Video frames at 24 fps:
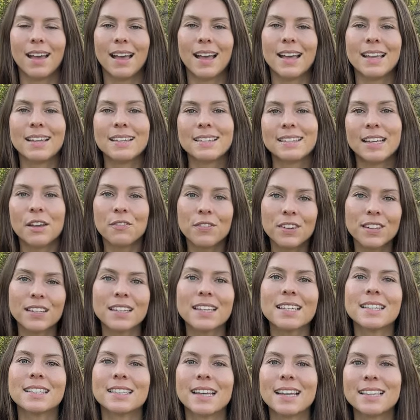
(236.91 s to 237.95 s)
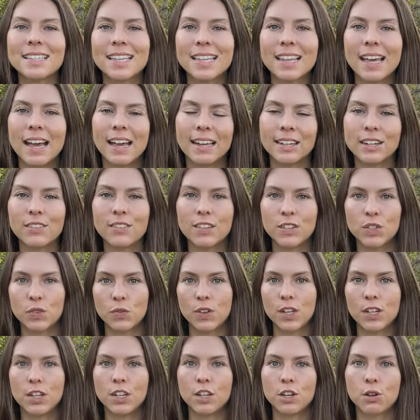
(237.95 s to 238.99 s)
And definitely stay till the end of this
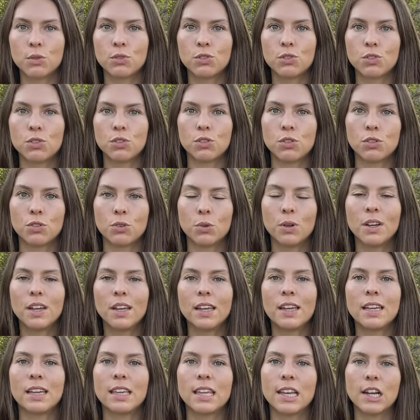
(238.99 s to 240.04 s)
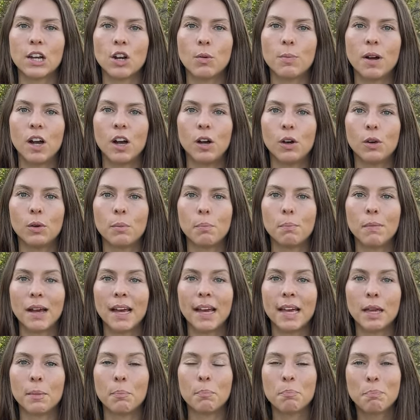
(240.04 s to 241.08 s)
video to hear about
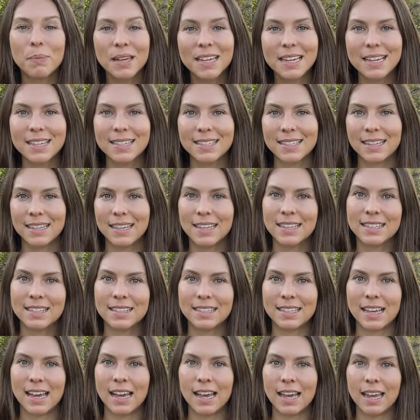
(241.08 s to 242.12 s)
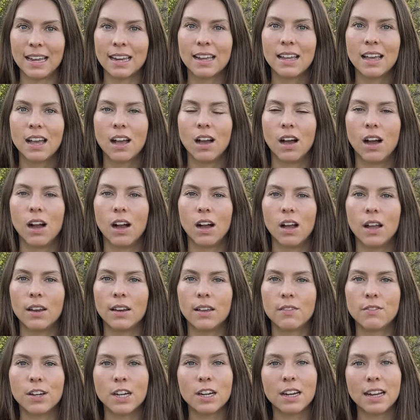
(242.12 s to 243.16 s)
my biggest insight on
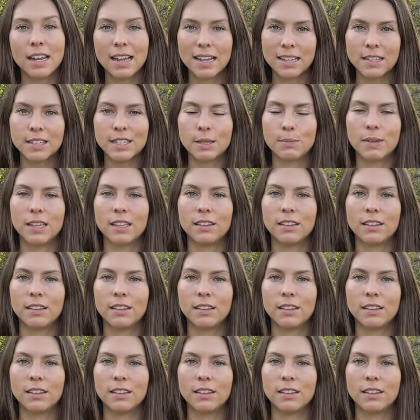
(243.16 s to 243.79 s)
a very intimate